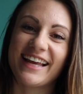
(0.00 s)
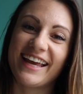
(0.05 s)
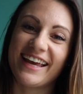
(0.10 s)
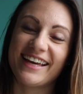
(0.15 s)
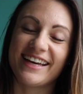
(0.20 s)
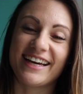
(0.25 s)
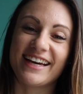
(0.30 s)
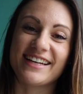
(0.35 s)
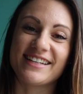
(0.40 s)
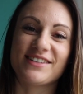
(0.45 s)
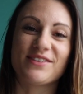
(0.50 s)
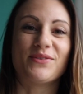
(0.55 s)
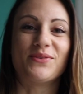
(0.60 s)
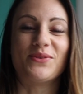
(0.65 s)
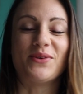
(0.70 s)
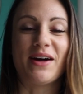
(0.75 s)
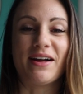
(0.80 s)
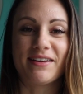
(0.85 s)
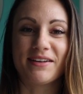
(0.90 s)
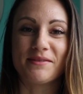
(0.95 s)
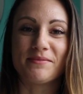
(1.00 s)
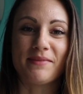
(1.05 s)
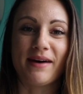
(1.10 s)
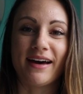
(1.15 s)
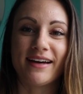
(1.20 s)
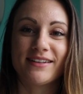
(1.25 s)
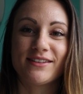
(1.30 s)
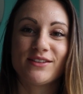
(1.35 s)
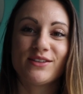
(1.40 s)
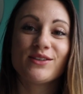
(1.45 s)
Hey guys, welcome
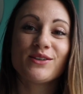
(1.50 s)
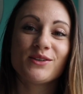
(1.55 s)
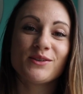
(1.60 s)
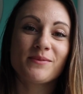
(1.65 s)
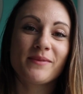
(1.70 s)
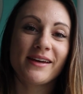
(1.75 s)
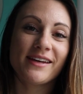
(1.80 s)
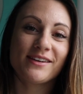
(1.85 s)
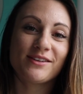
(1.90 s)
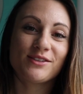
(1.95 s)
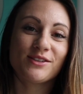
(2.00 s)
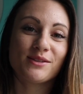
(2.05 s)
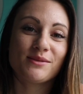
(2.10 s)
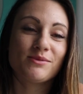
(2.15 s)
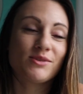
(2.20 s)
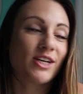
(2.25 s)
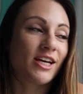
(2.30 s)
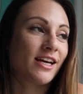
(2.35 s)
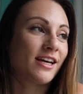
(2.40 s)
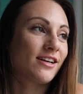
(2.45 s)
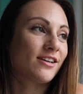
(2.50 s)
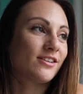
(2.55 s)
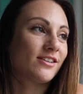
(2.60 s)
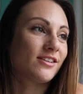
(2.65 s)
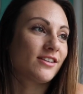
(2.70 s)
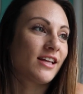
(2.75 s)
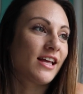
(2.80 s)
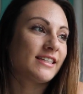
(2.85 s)
back to my YouTube channel.